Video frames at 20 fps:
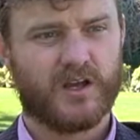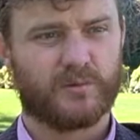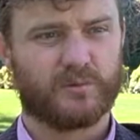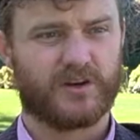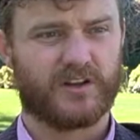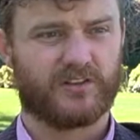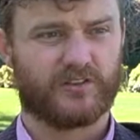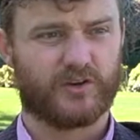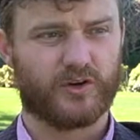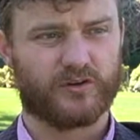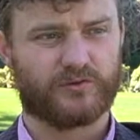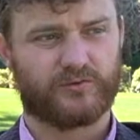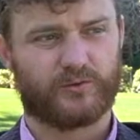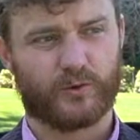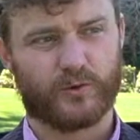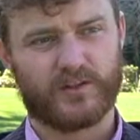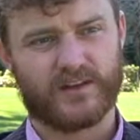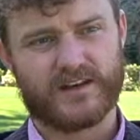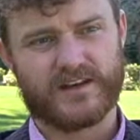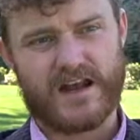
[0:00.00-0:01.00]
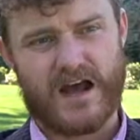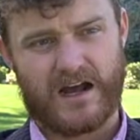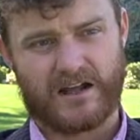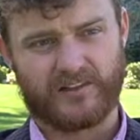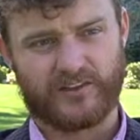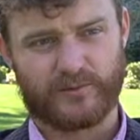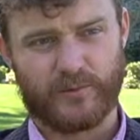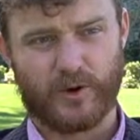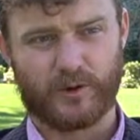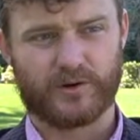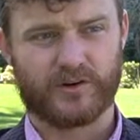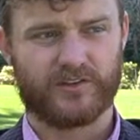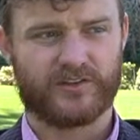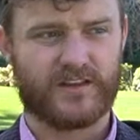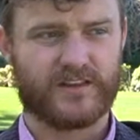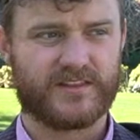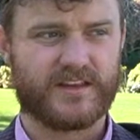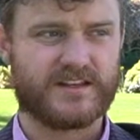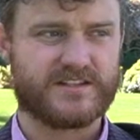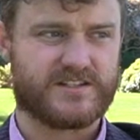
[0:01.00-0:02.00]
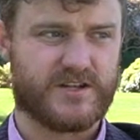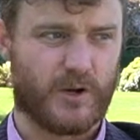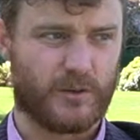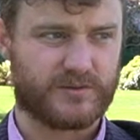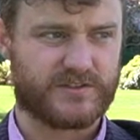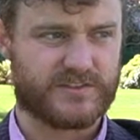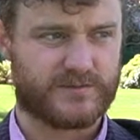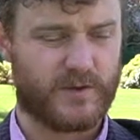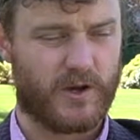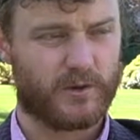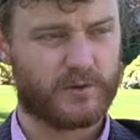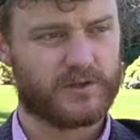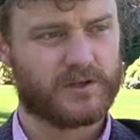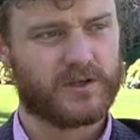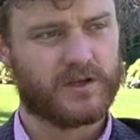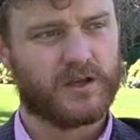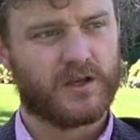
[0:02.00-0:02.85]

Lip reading: but it's good for the non-smokers that they don't smoke.